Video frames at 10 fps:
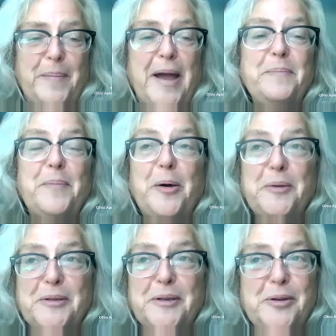my
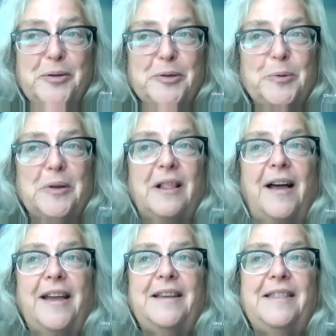most unusual
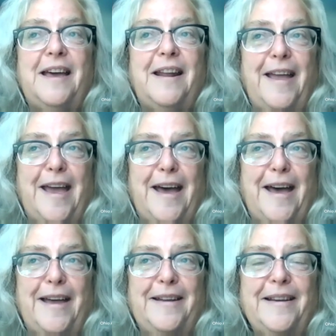client that I
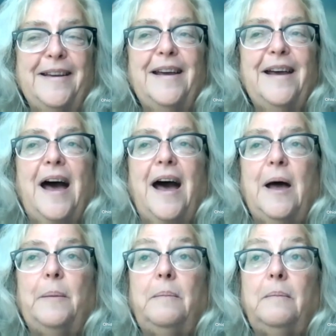had,
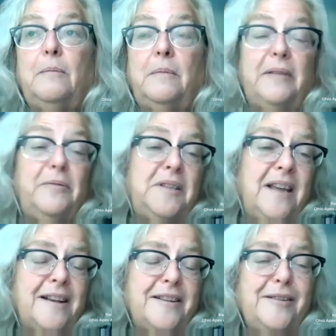that was
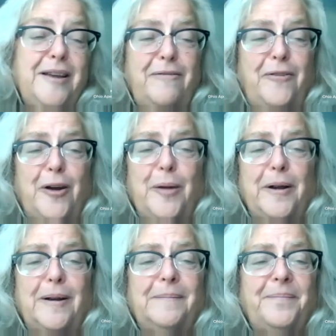actually a
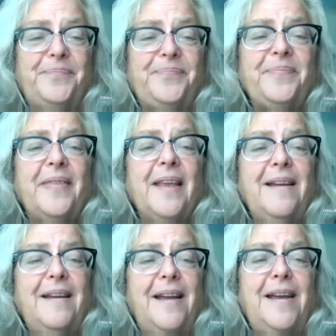farmer,
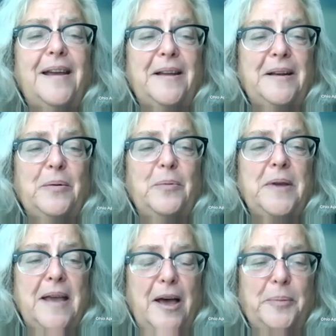and
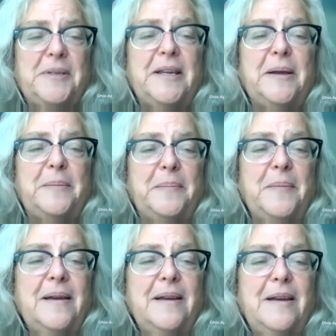we helped him
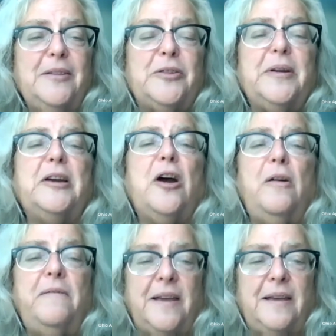during
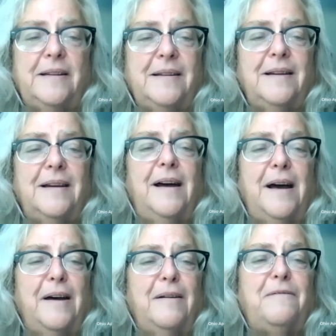COVID
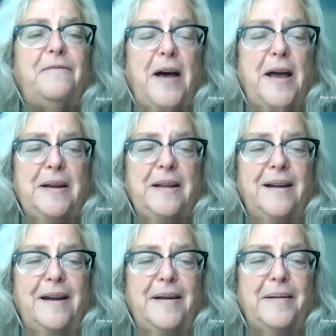find
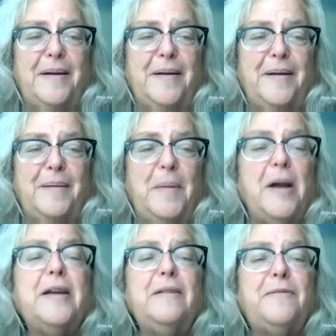a
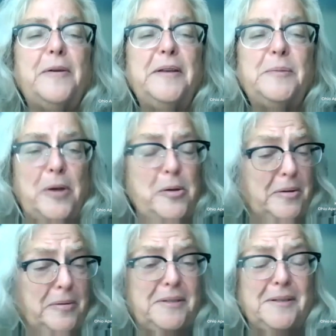market for his
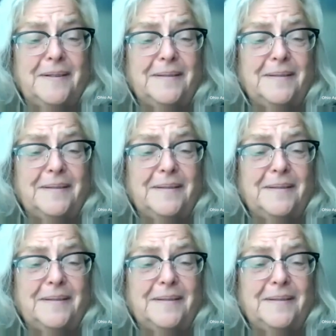produce.